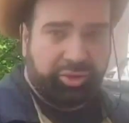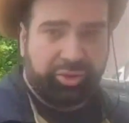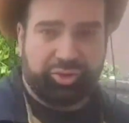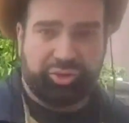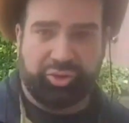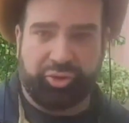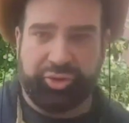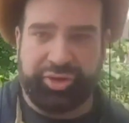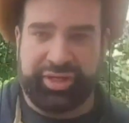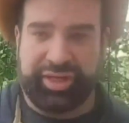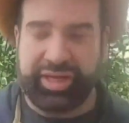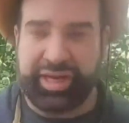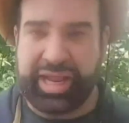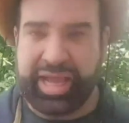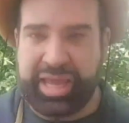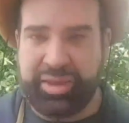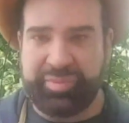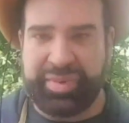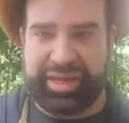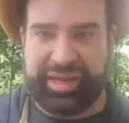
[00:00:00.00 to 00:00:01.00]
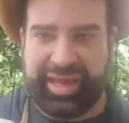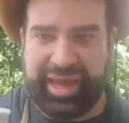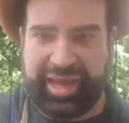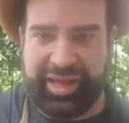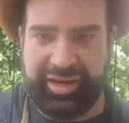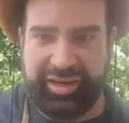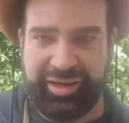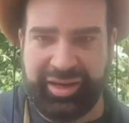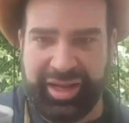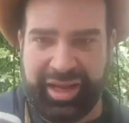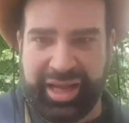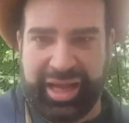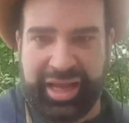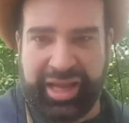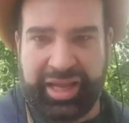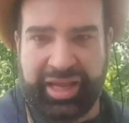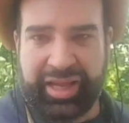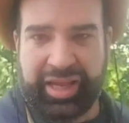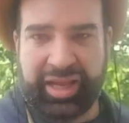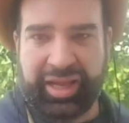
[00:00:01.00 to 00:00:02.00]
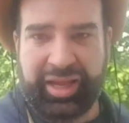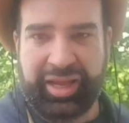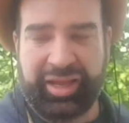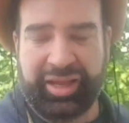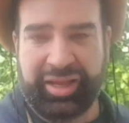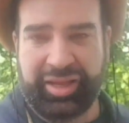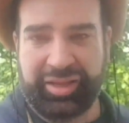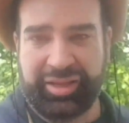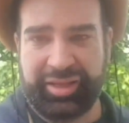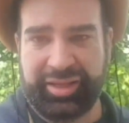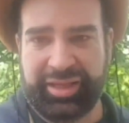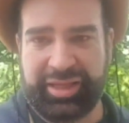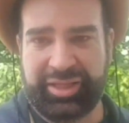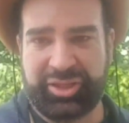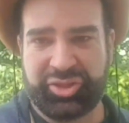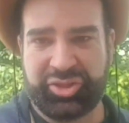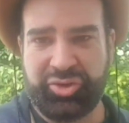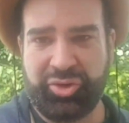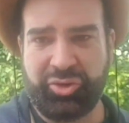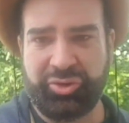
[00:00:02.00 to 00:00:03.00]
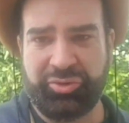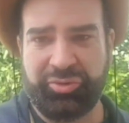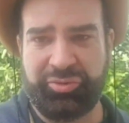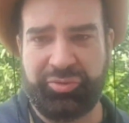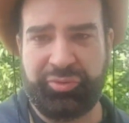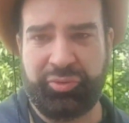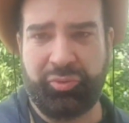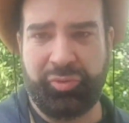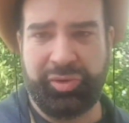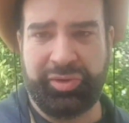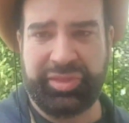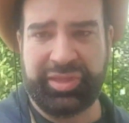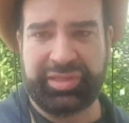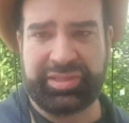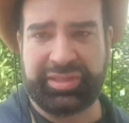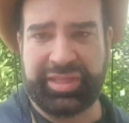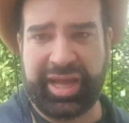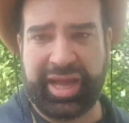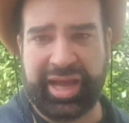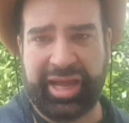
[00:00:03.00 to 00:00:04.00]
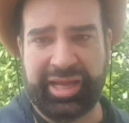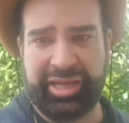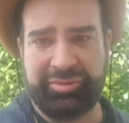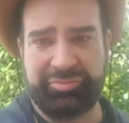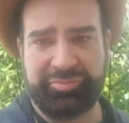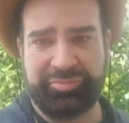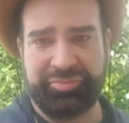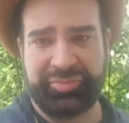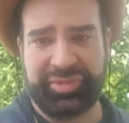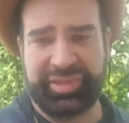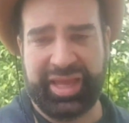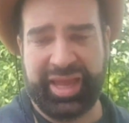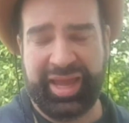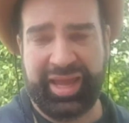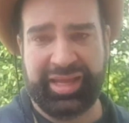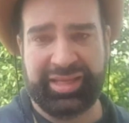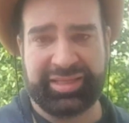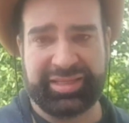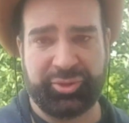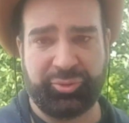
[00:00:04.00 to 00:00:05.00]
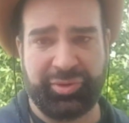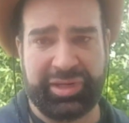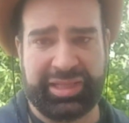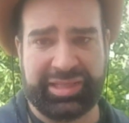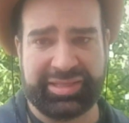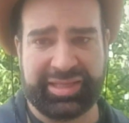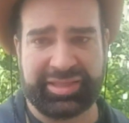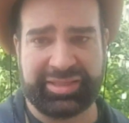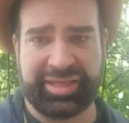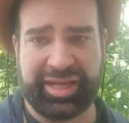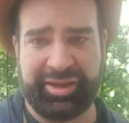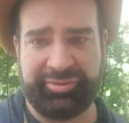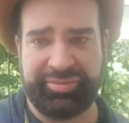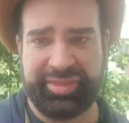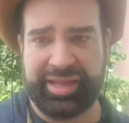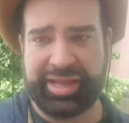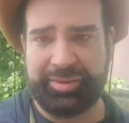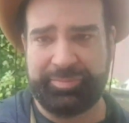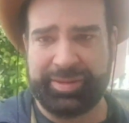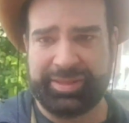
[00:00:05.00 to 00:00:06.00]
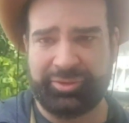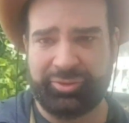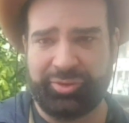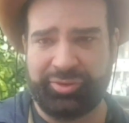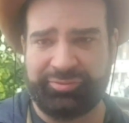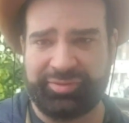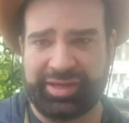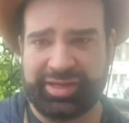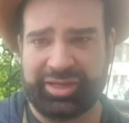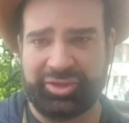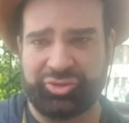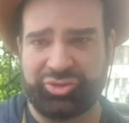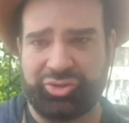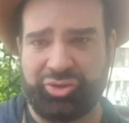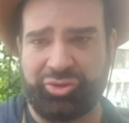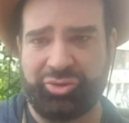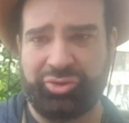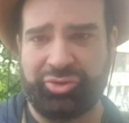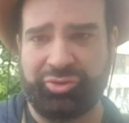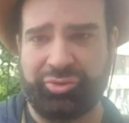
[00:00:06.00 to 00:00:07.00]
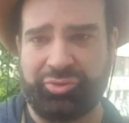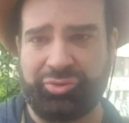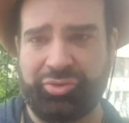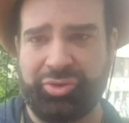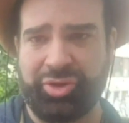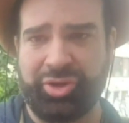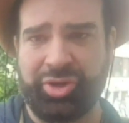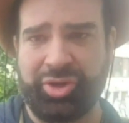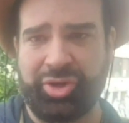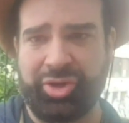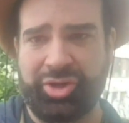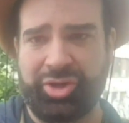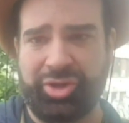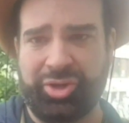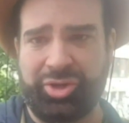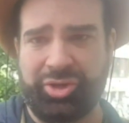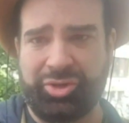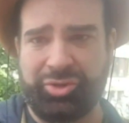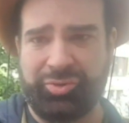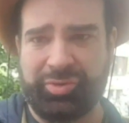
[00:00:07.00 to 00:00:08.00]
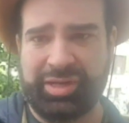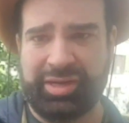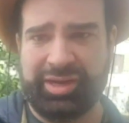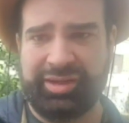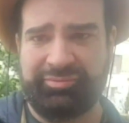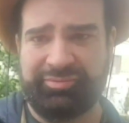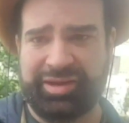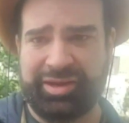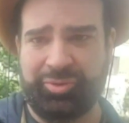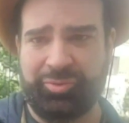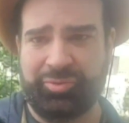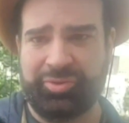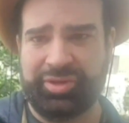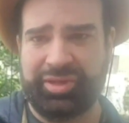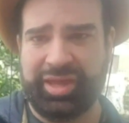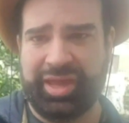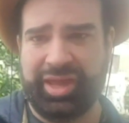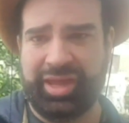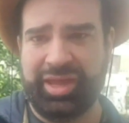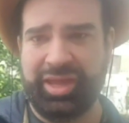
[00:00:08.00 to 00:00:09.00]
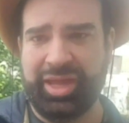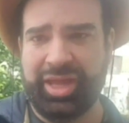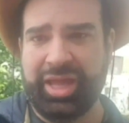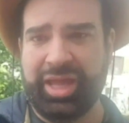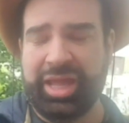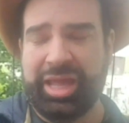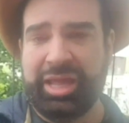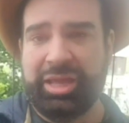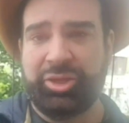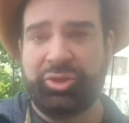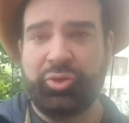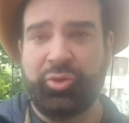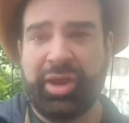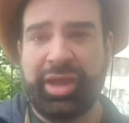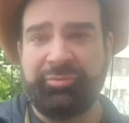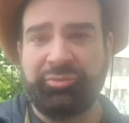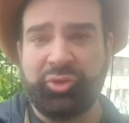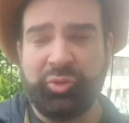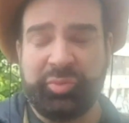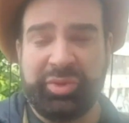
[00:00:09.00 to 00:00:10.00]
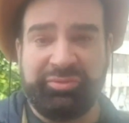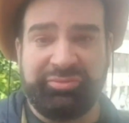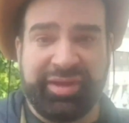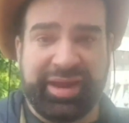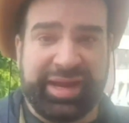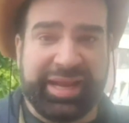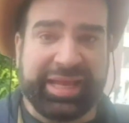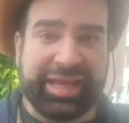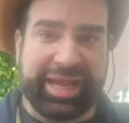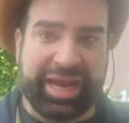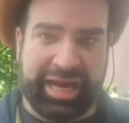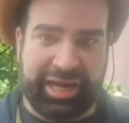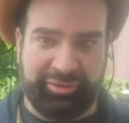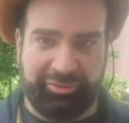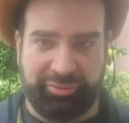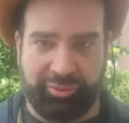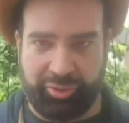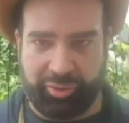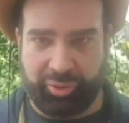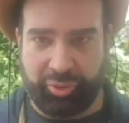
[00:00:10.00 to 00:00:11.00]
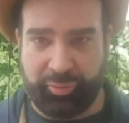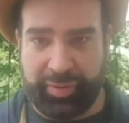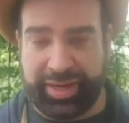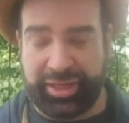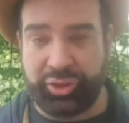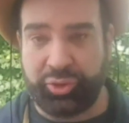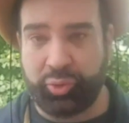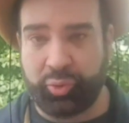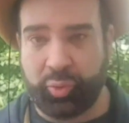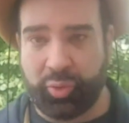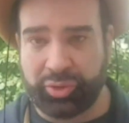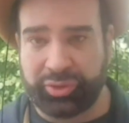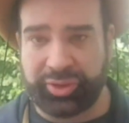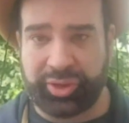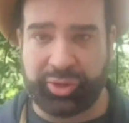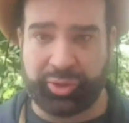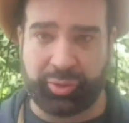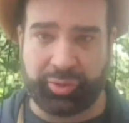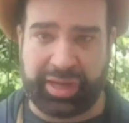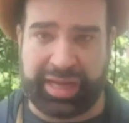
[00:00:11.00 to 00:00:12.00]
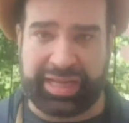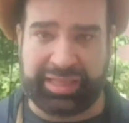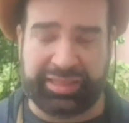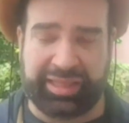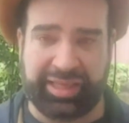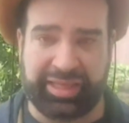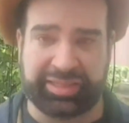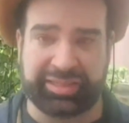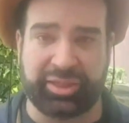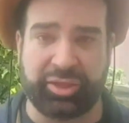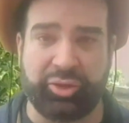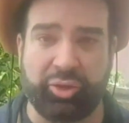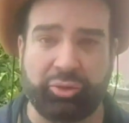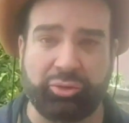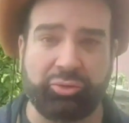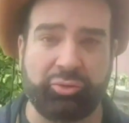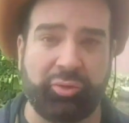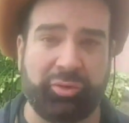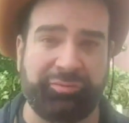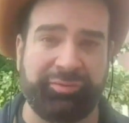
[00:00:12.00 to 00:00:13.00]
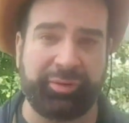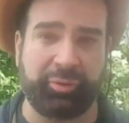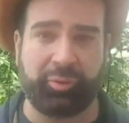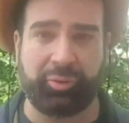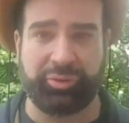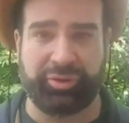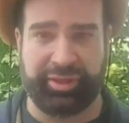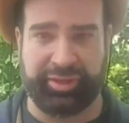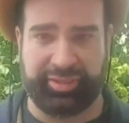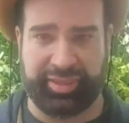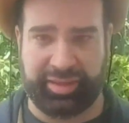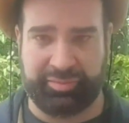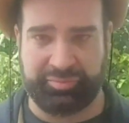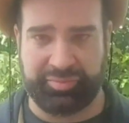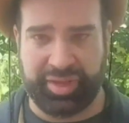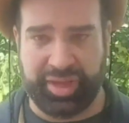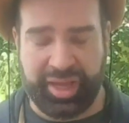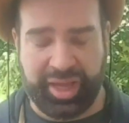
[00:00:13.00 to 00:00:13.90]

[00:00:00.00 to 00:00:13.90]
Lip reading: So here I am again. It's not full this time, yeah, it's only just half the cup. I don't know if I can show you. You can have a look, yeah. You have to be very careful when you water your cuttings, not to overwater them,